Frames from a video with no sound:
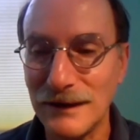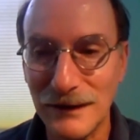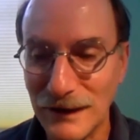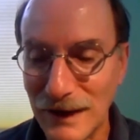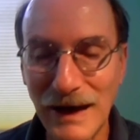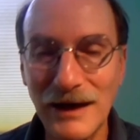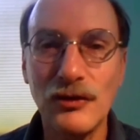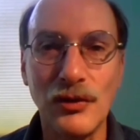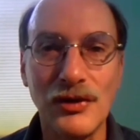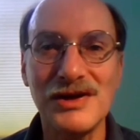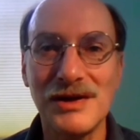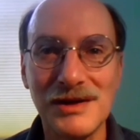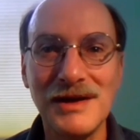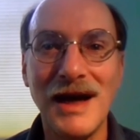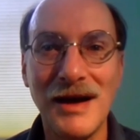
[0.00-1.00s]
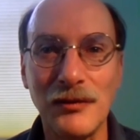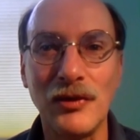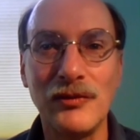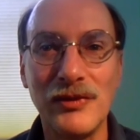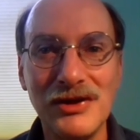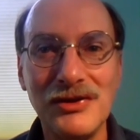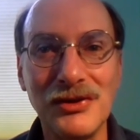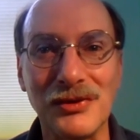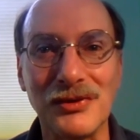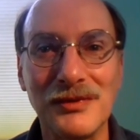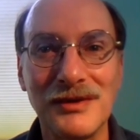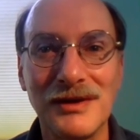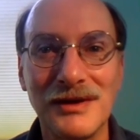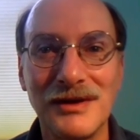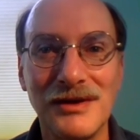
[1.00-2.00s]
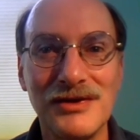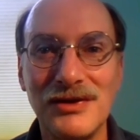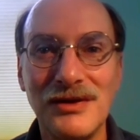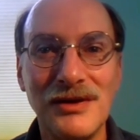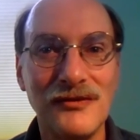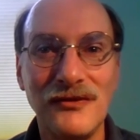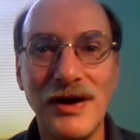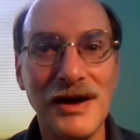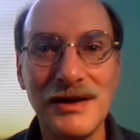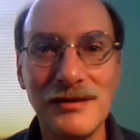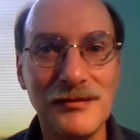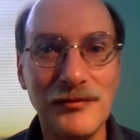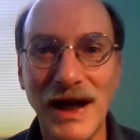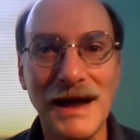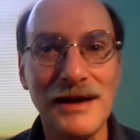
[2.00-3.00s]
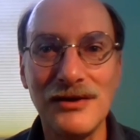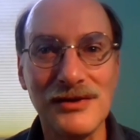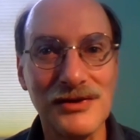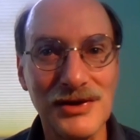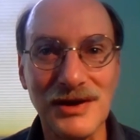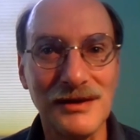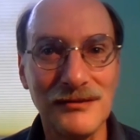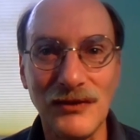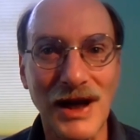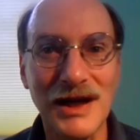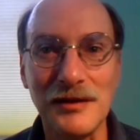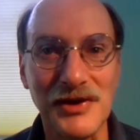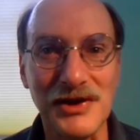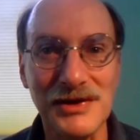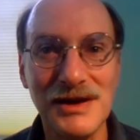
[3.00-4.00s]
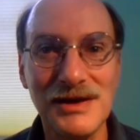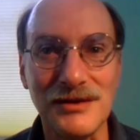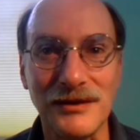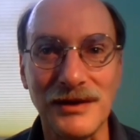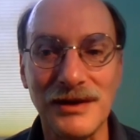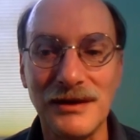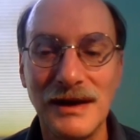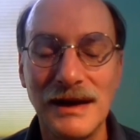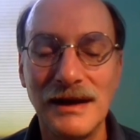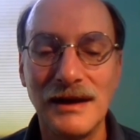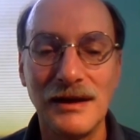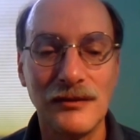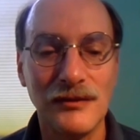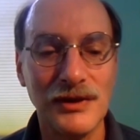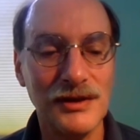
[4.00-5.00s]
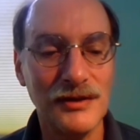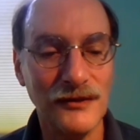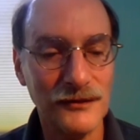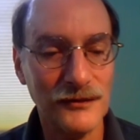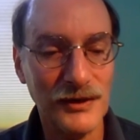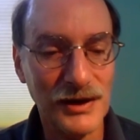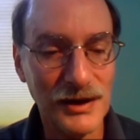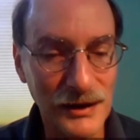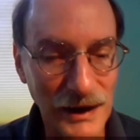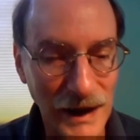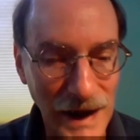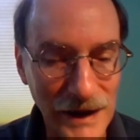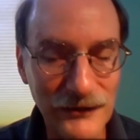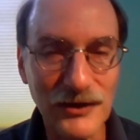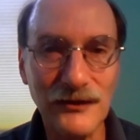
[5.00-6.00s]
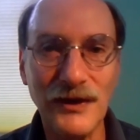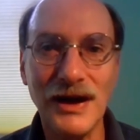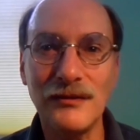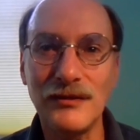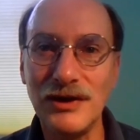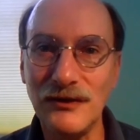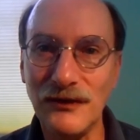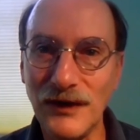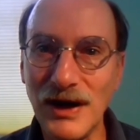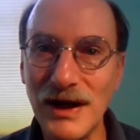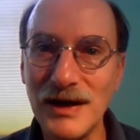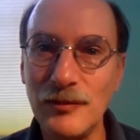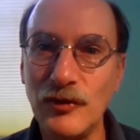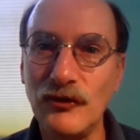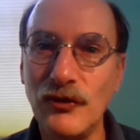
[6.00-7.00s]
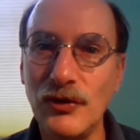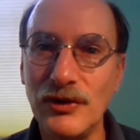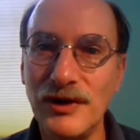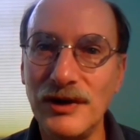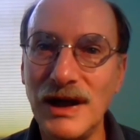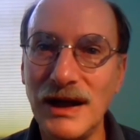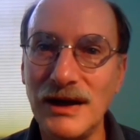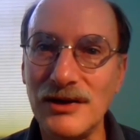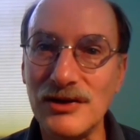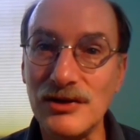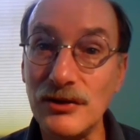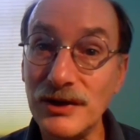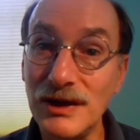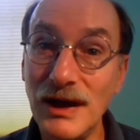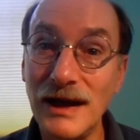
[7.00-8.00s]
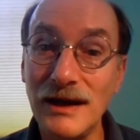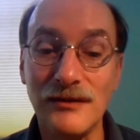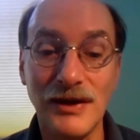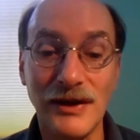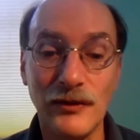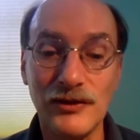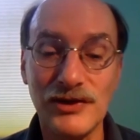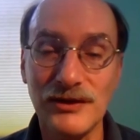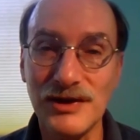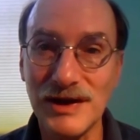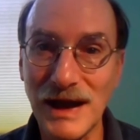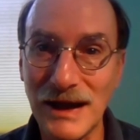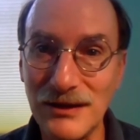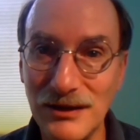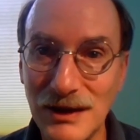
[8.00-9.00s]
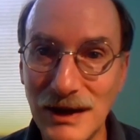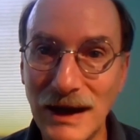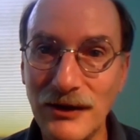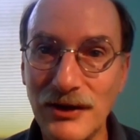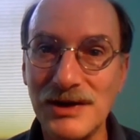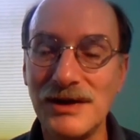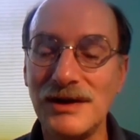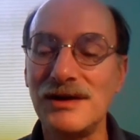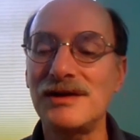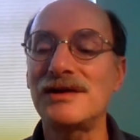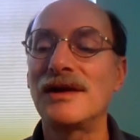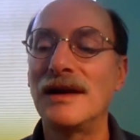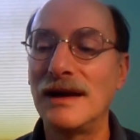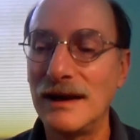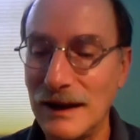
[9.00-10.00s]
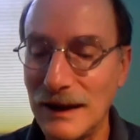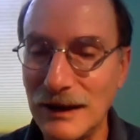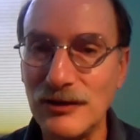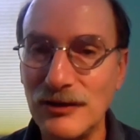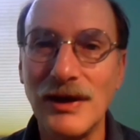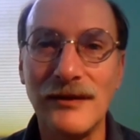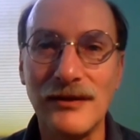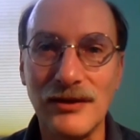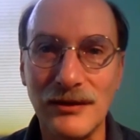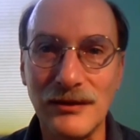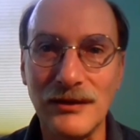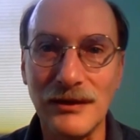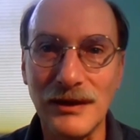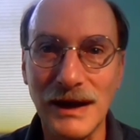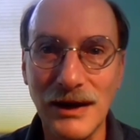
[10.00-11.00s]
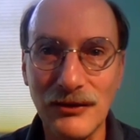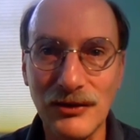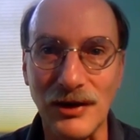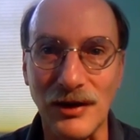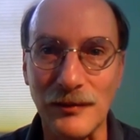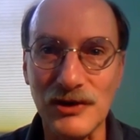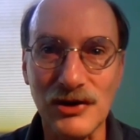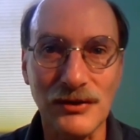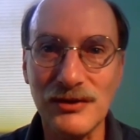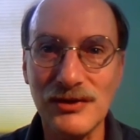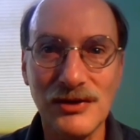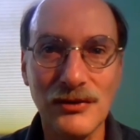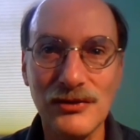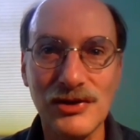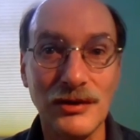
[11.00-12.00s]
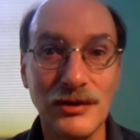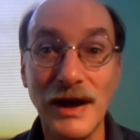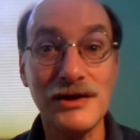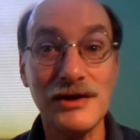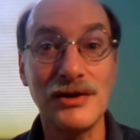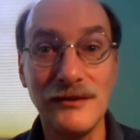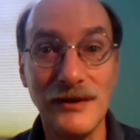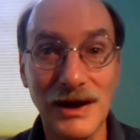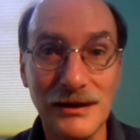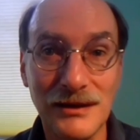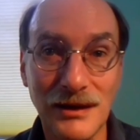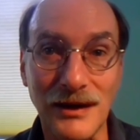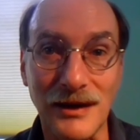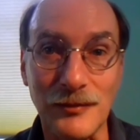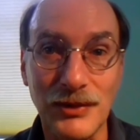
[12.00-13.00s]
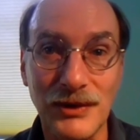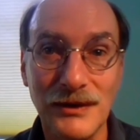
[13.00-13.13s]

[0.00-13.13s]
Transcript: That, of course, is not what we do, because you can find patterns in randomness easily. We have an event, we define it before the data is looked at, we have a standard analysis, and you have an outcome. So there's no selection of any type.